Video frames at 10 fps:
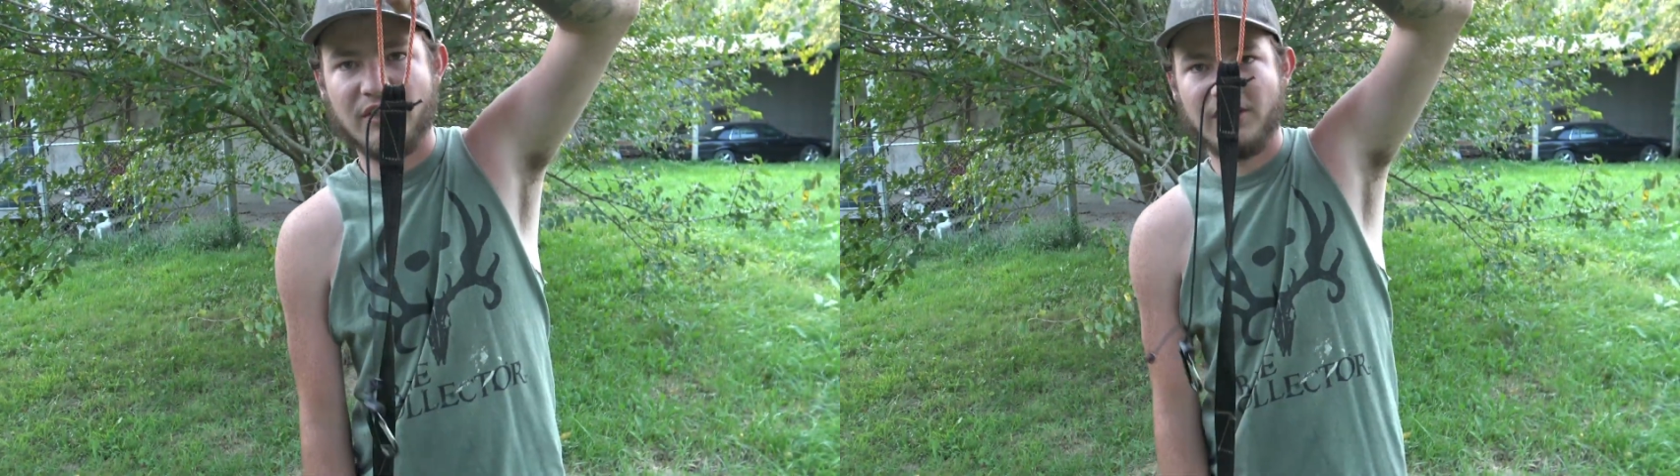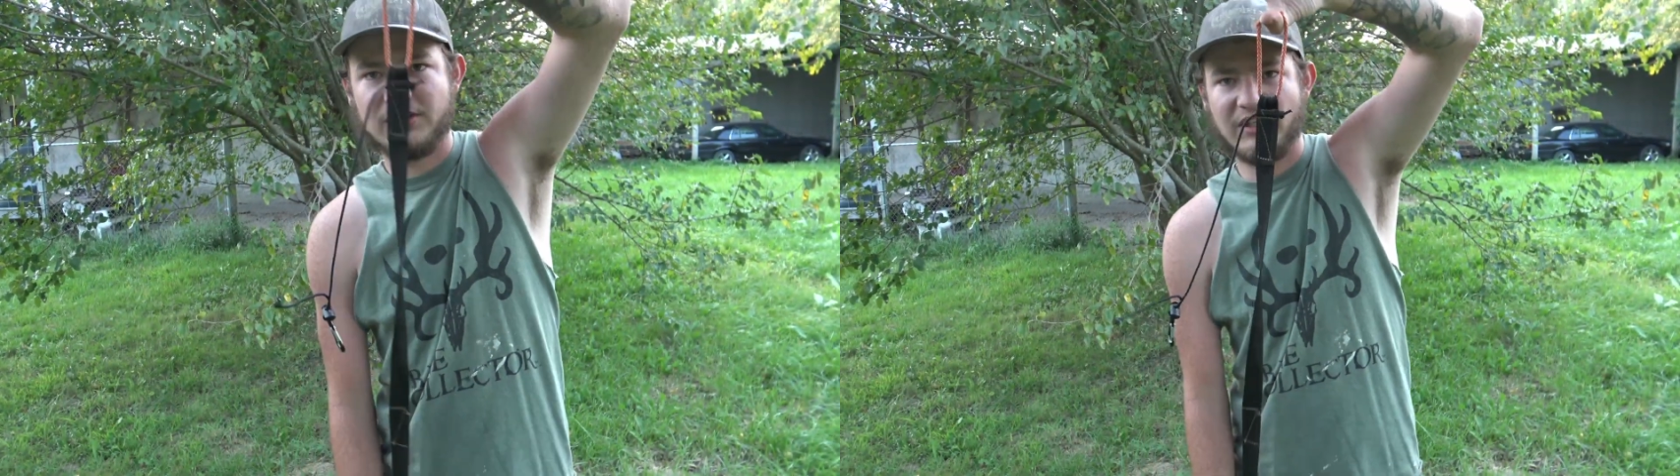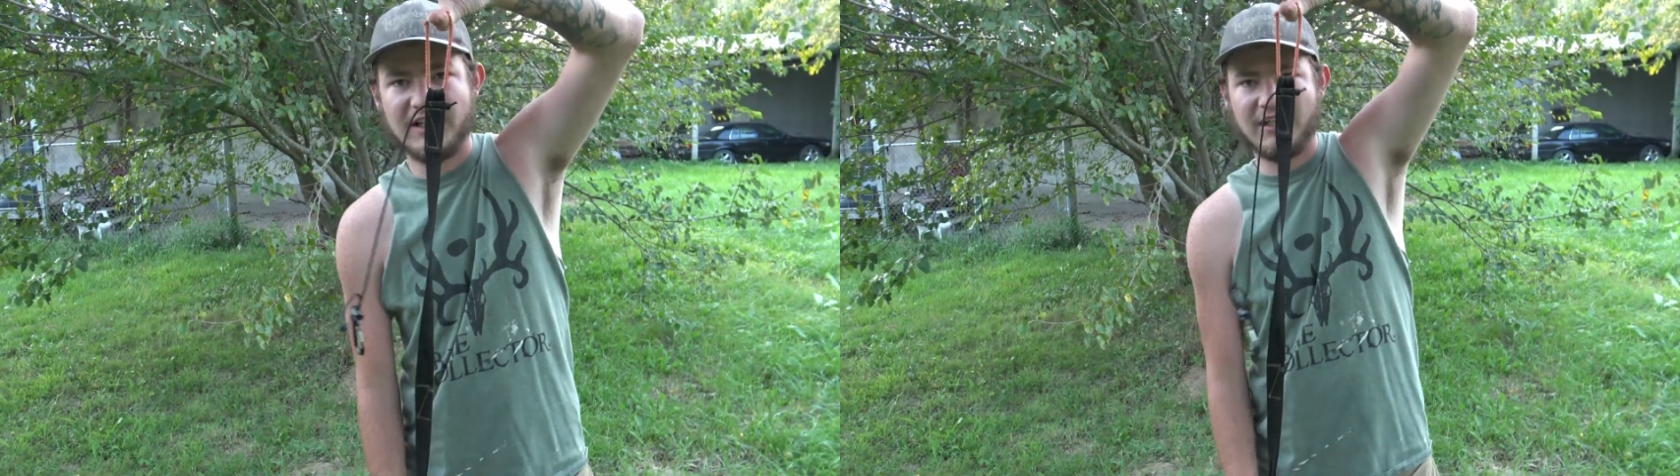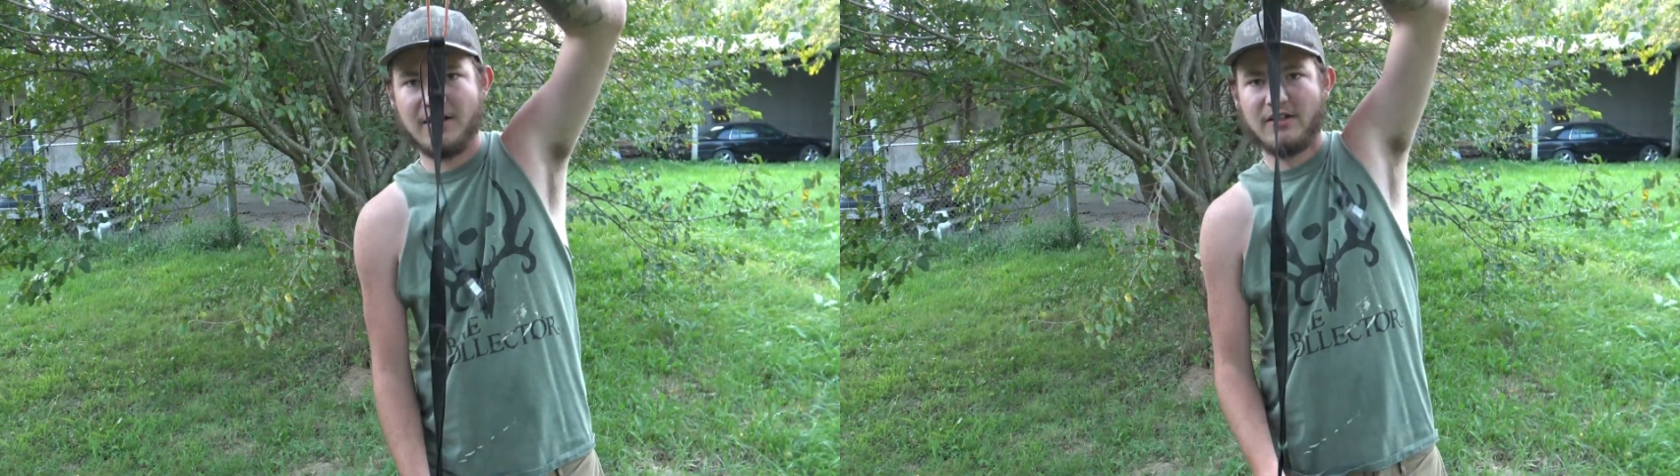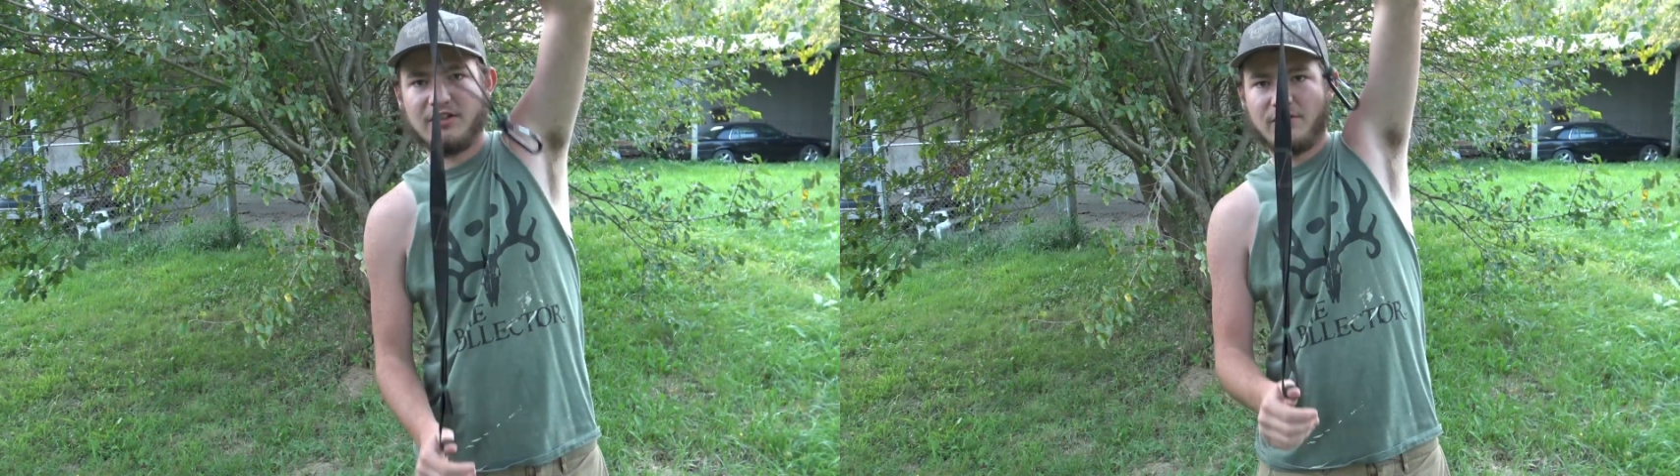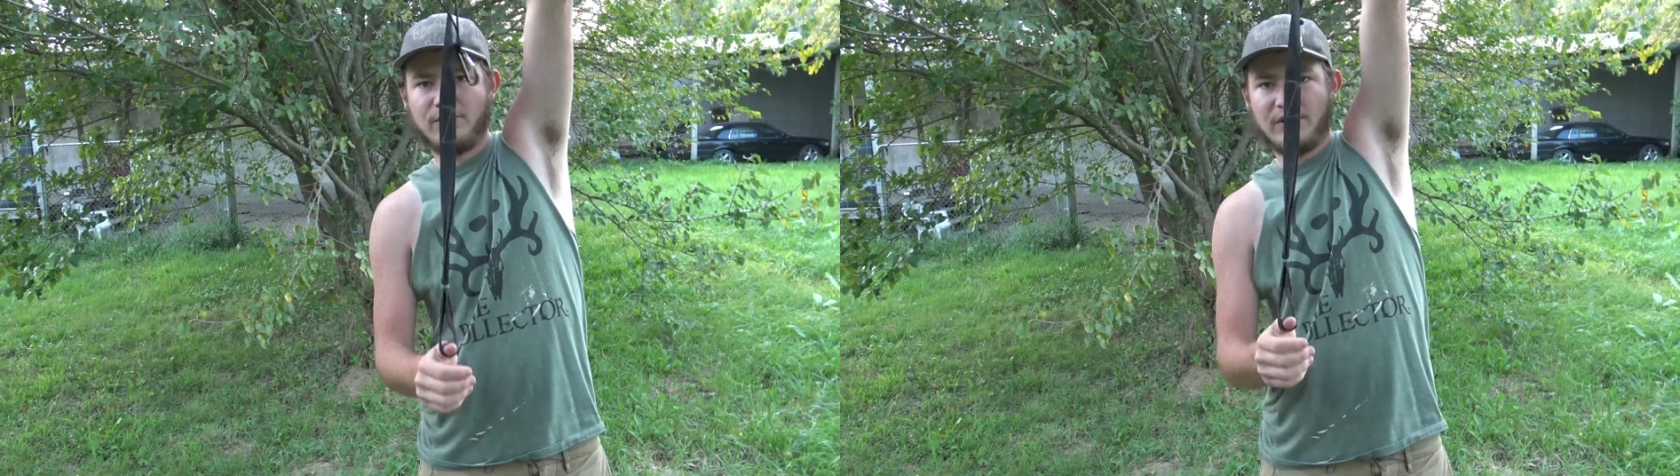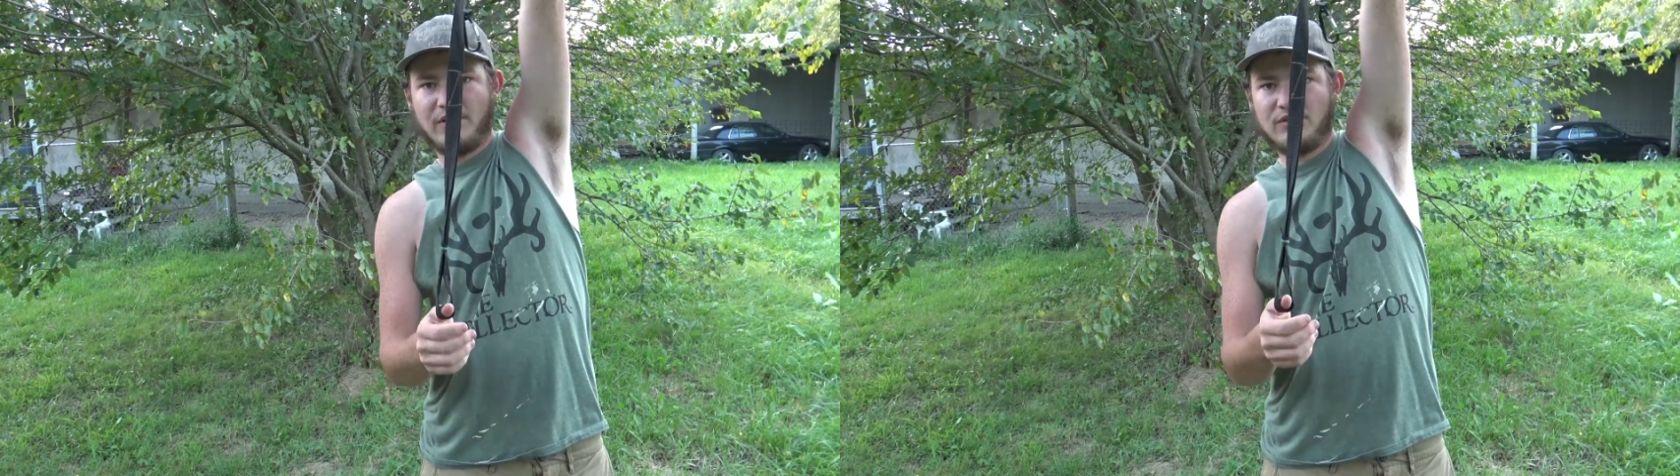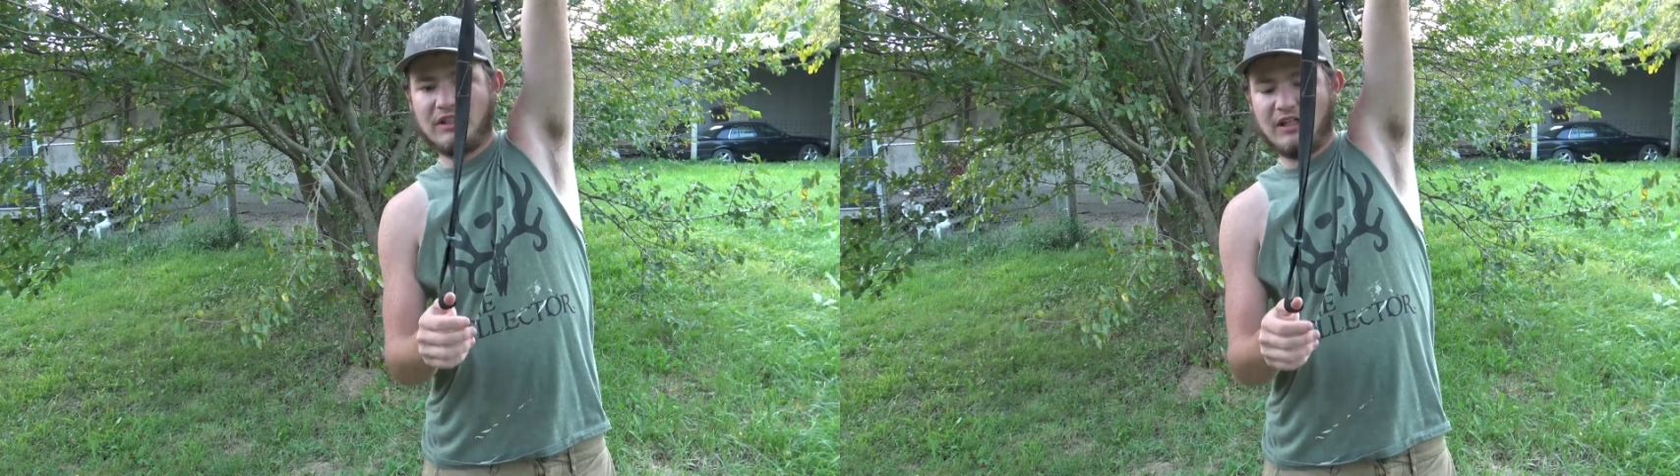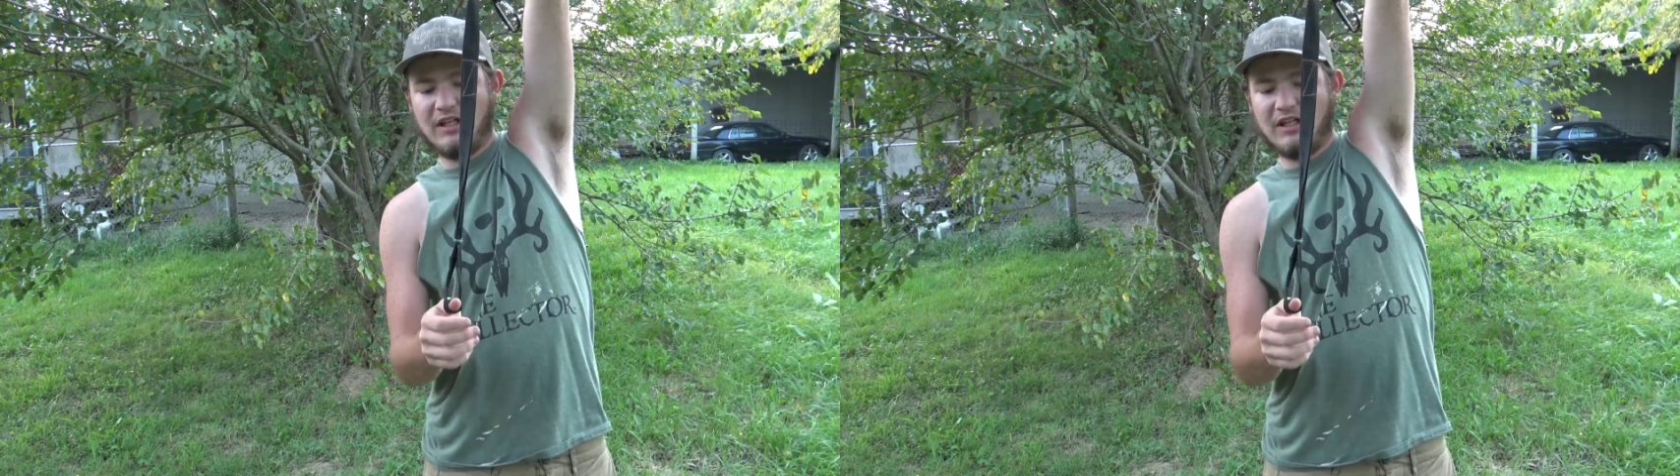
the hooks are here, your foot goes into